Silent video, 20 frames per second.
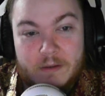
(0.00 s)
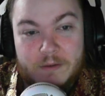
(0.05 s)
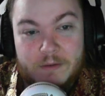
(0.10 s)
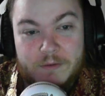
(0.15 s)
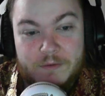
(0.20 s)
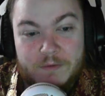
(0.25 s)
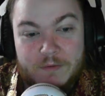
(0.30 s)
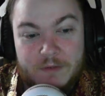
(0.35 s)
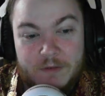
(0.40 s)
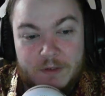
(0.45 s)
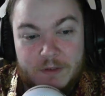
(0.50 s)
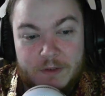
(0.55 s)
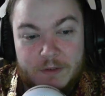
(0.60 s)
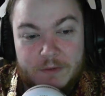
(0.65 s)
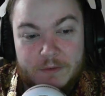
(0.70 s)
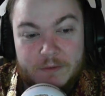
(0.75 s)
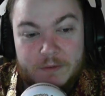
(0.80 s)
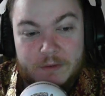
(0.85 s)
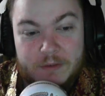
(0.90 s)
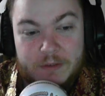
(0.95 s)

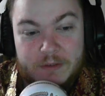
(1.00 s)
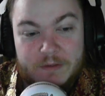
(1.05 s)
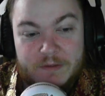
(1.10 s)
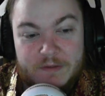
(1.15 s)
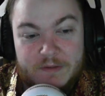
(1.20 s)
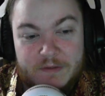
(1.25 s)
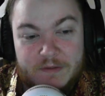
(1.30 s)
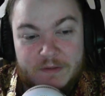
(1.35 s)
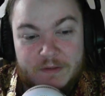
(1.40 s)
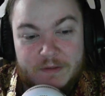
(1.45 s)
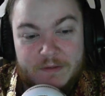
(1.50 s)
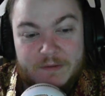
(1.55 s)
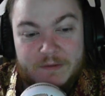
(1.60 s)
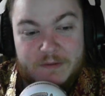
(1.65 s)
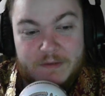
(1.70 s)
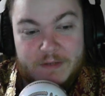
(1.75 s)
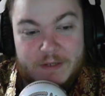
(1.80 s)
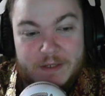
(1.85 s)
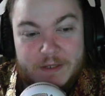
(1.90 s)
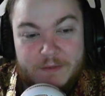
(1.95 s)
So, let's
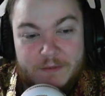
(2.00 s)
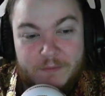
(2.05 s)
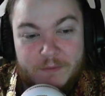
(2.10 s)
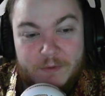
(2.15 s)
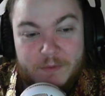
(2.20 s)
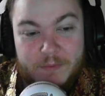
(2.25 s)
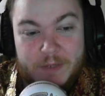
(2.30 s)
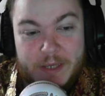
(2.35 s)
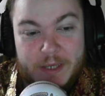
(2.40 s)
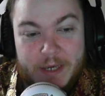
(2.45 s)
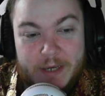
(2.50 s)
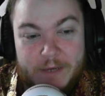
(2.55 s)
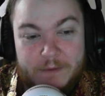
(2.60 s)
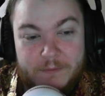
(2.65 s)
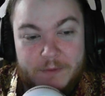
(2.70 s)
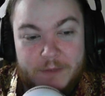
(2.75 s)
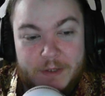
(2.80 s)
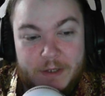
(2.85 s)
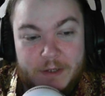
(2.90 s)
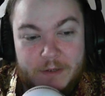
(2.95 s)
see. What do we
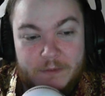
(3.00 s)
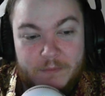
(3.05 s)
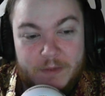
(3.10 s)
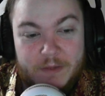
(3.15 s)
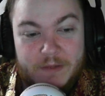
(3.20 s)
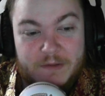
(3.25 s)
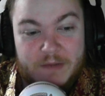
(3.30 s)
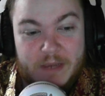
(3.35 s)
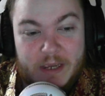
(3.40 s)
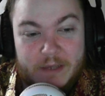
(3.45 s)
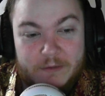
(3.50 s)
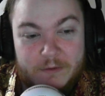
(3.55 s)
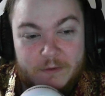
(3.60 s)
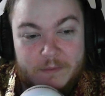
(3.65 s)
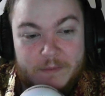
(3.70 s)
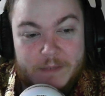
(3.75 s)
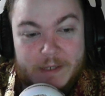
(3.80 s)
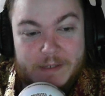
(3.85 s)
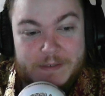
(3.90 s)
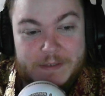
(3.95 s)
got? We got our Red's
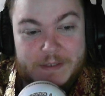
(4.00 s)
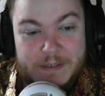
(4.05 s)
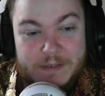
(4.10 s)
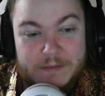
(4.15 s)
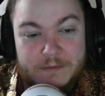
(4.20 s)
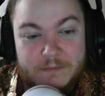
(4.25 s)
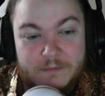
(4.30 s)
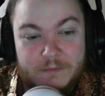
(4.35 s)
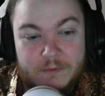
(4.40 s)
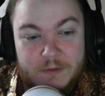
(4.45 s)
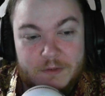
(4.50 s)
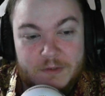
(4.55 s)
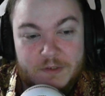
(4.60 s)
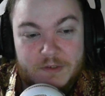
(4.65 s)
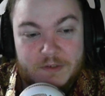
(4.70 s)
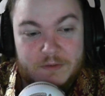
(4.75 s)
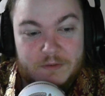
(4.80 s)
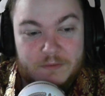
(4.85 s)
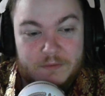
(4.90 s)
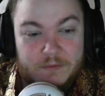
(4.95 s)
Gallery painting,
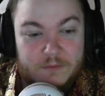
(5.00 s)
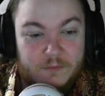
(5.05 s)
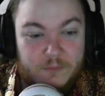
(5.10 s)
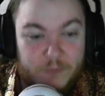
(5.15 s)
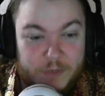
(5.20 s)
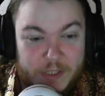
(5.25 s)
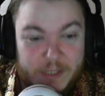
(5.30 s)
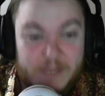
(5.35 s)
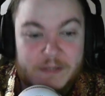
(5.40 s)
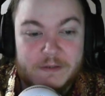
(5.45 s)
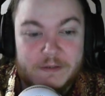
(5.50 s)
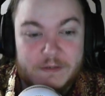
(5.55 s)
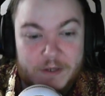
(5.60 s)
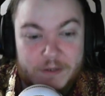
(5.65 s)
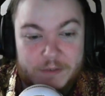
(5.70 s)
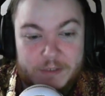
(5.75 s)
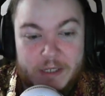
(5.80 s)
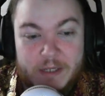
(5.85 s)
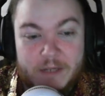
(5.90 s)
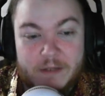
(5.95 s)
which we need to
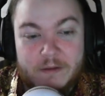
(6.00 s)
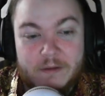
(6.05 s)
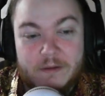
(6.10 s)
donate.